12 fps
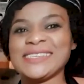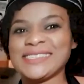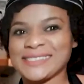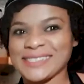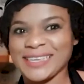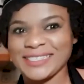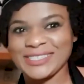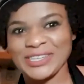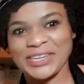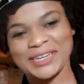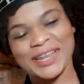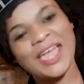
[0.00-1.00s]
T's
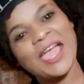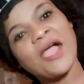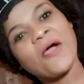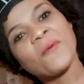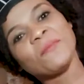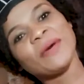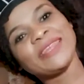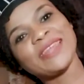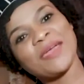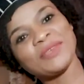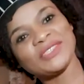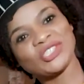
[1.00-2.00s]
kitchen. My
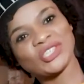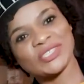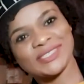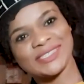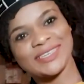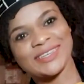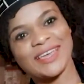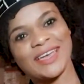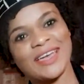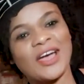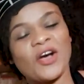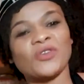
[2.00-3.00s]
name is
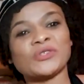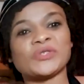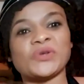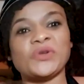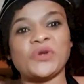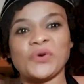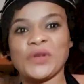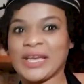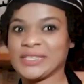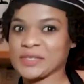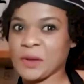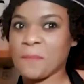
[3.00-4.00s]
Justina, also known
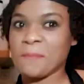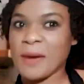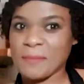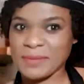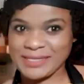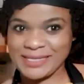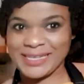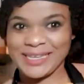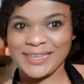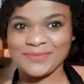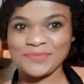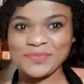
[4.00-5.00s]
as Mama
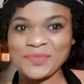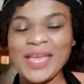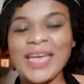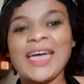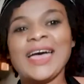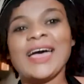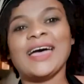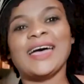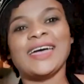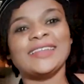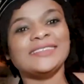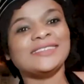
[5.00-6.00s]
T,
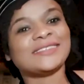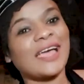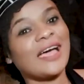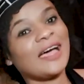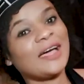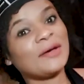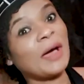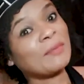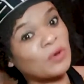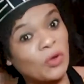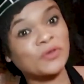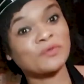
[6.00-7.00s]
and
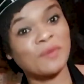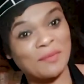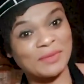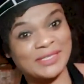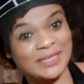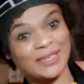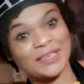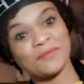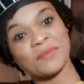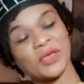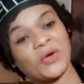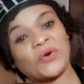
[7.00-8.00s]
I'm called Mama T
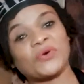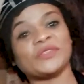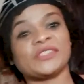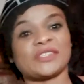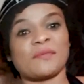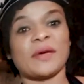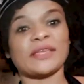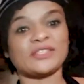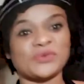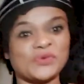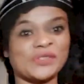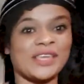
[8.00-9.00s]
because my
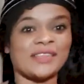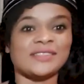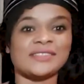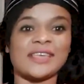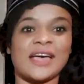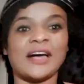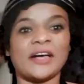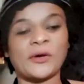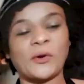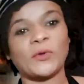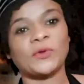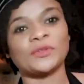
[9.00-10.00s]
two sons are
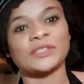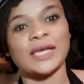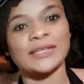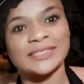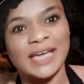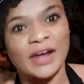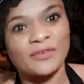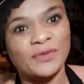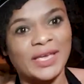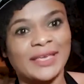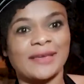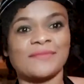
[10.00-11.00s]
called
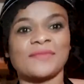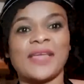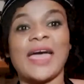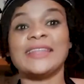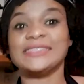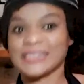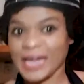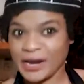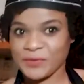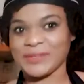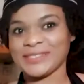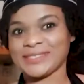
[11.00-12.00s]
Tariq and
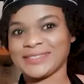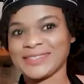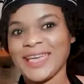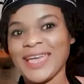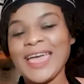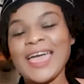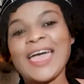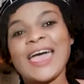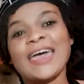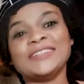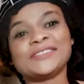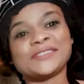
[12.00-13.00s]
Tyrus.
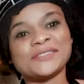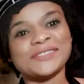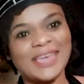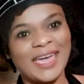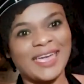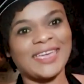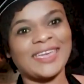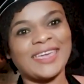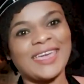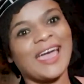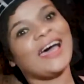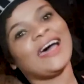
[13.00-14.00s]
And
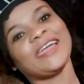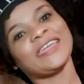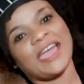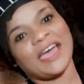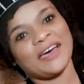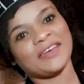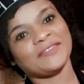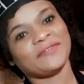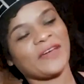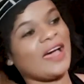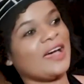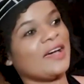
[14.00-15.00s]
today I have